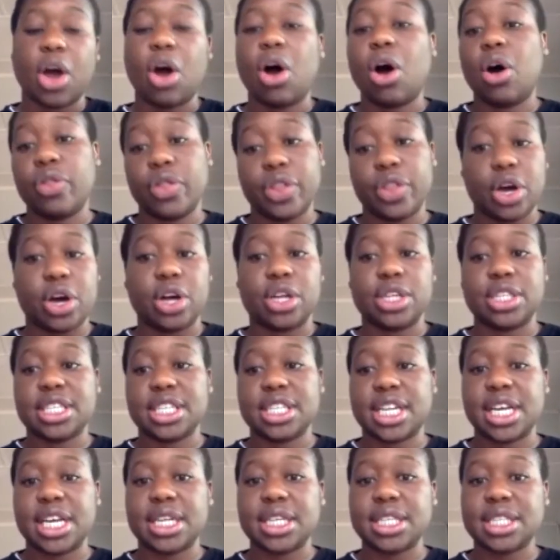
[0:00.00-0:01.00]
the
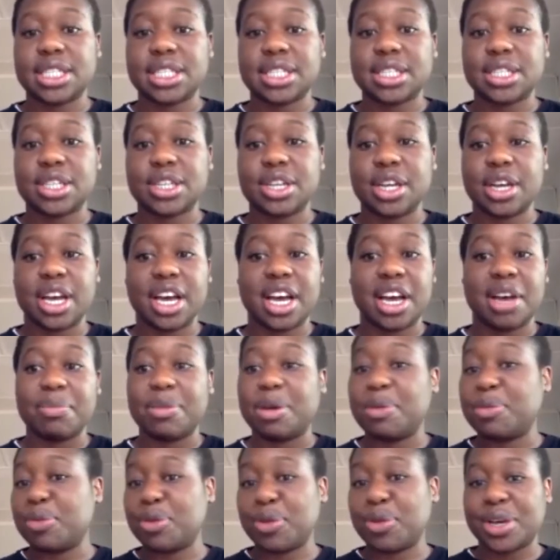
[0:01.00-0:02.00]
continent.
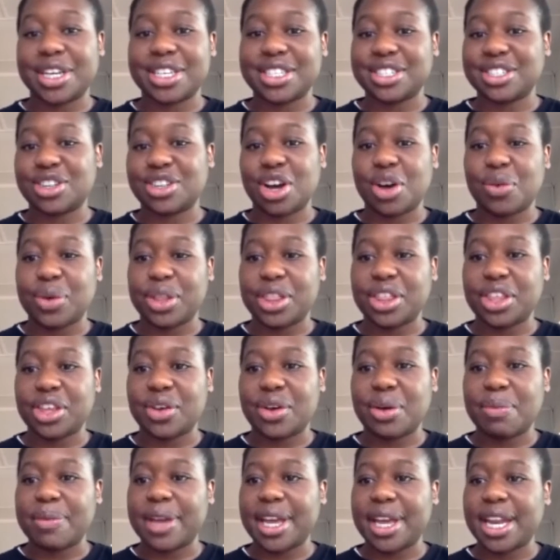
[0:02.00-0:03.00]
Maybe we can start with you,
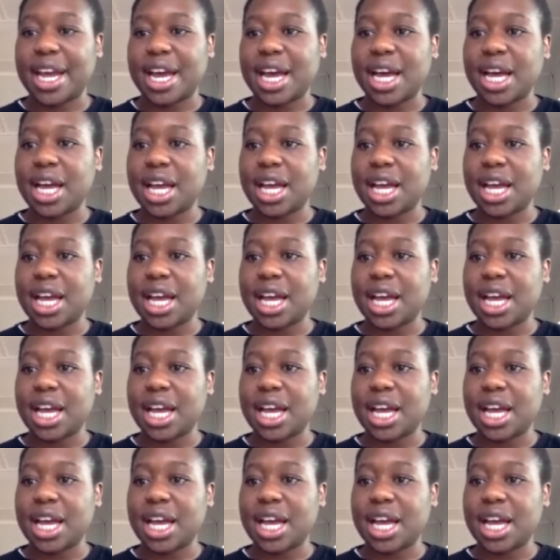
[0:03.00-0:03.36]
Amina.